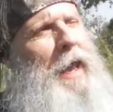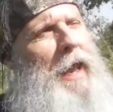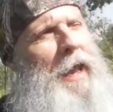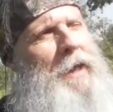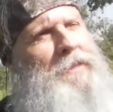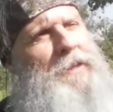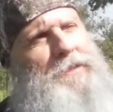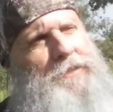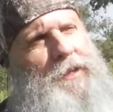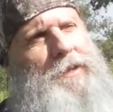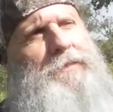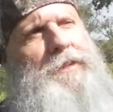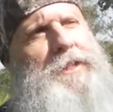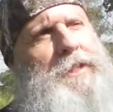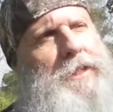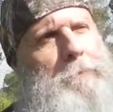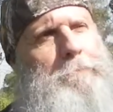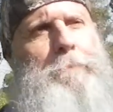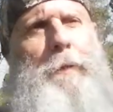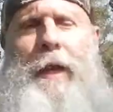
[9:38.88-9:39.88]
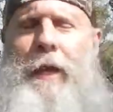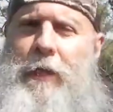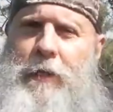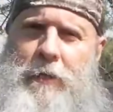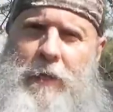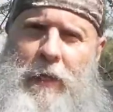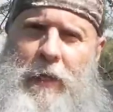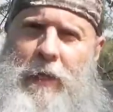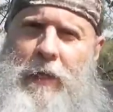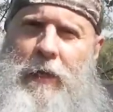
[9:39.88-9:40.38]
and there's even
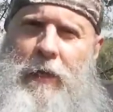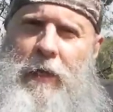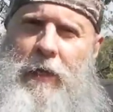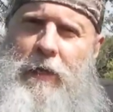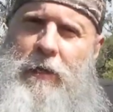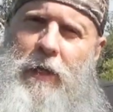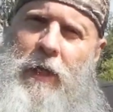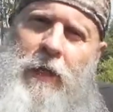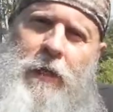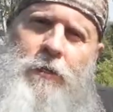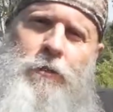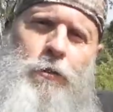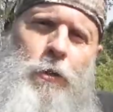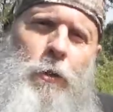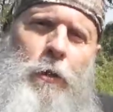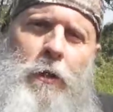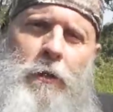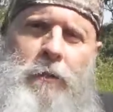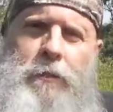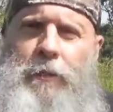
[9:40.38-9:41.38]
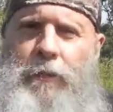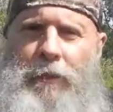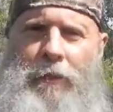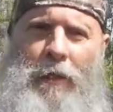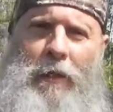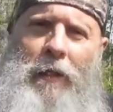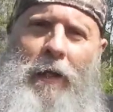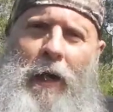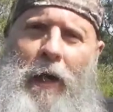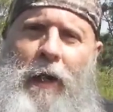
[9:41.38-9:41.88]
debate he, he, he talked
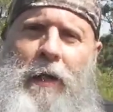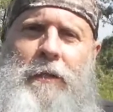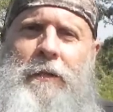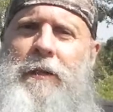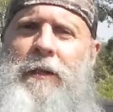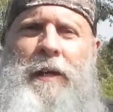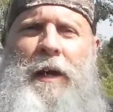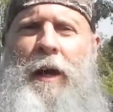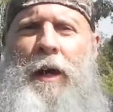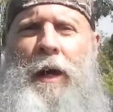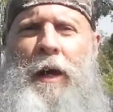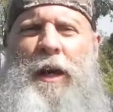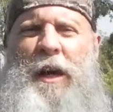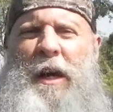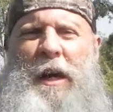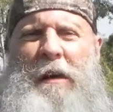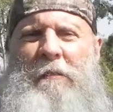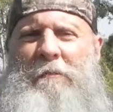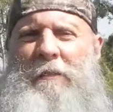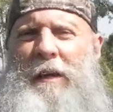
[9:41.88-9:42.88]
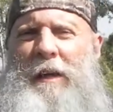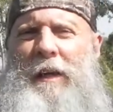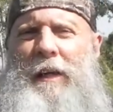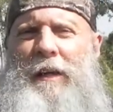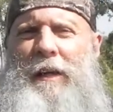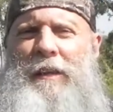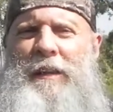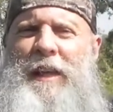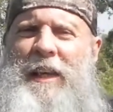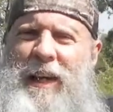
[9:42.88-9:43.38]
lacan
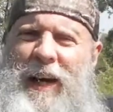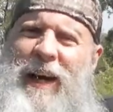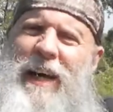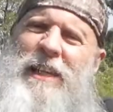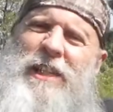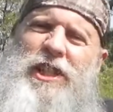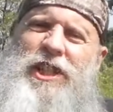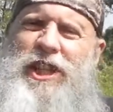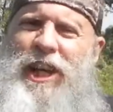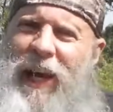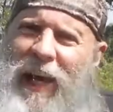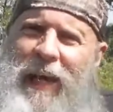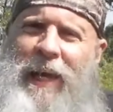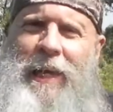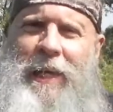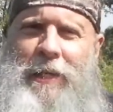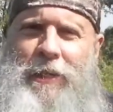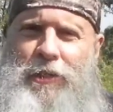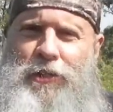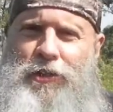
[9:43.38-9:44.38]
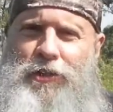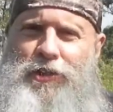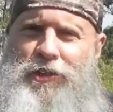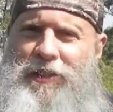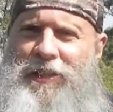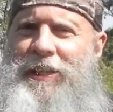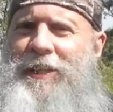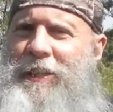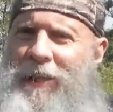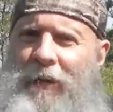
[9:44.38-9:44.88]
Lacan
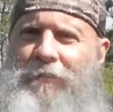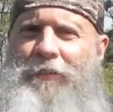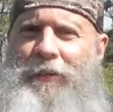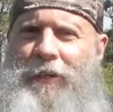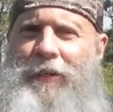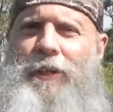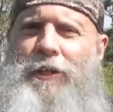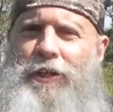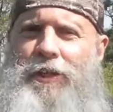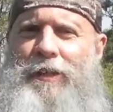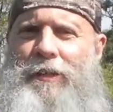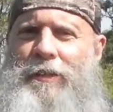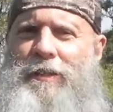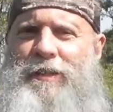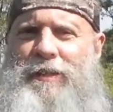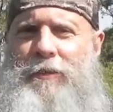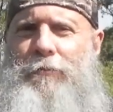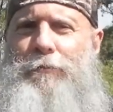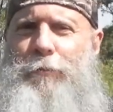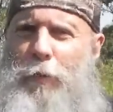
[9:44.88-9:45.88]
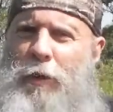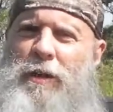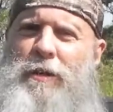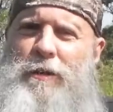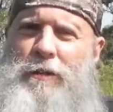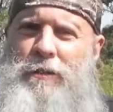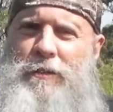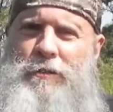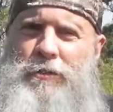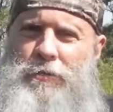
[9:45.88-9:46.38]
changed the definitions of
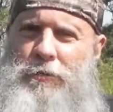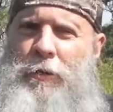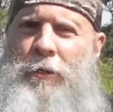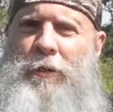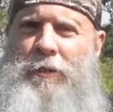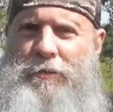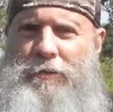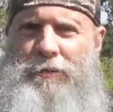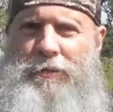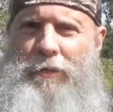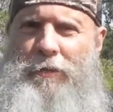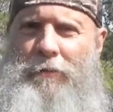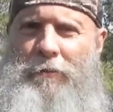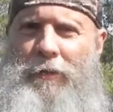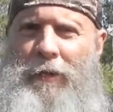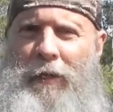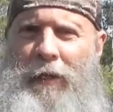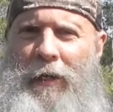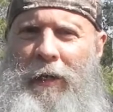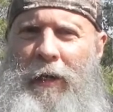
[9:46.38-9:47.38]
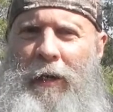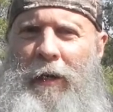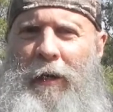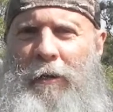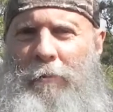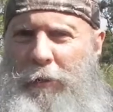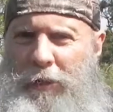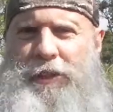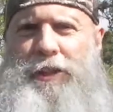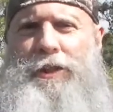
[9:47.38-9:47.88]
words also,
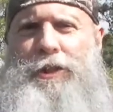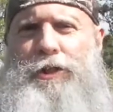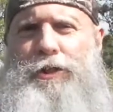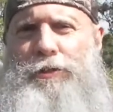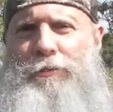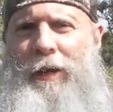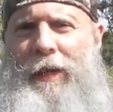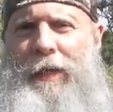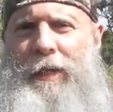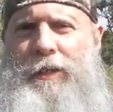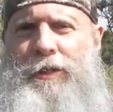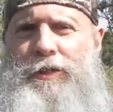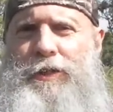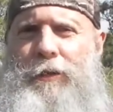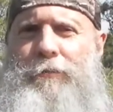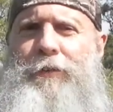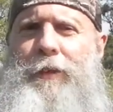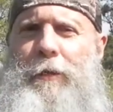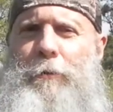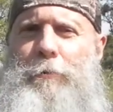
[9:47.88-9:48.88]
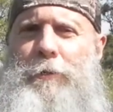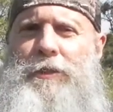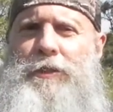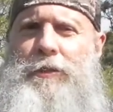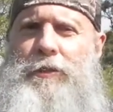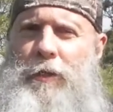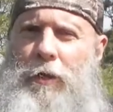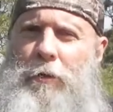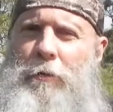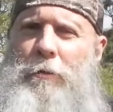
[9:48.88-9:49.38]
which is strange if he was
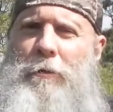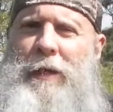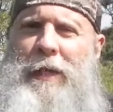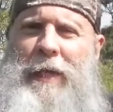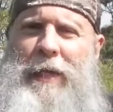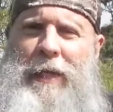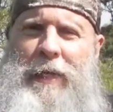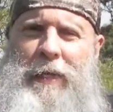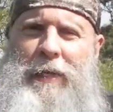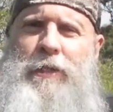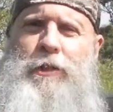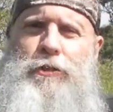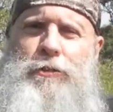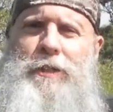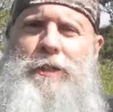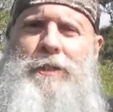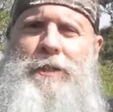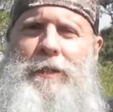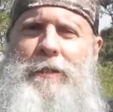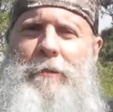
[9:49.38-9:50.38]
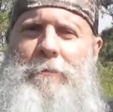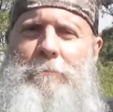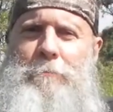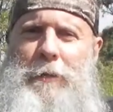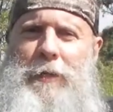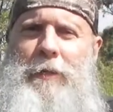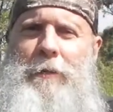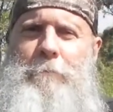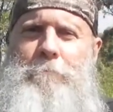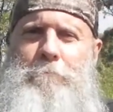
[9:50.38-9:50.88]
so interested in
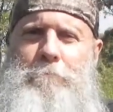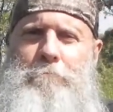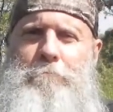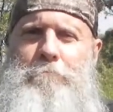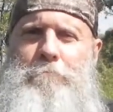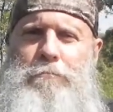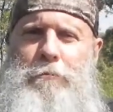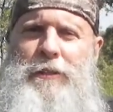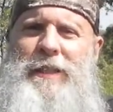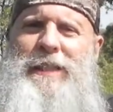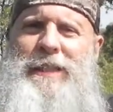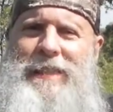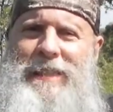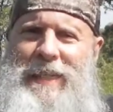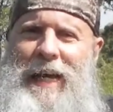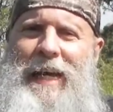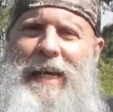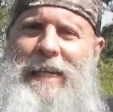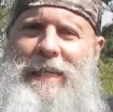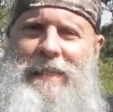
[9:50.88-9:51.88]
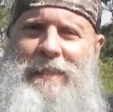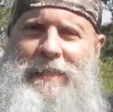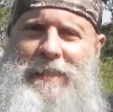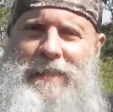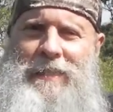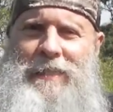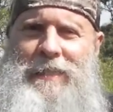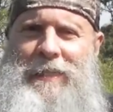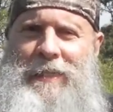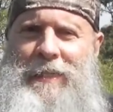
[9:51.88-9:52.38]
being
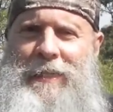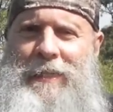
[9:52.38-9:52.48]
precise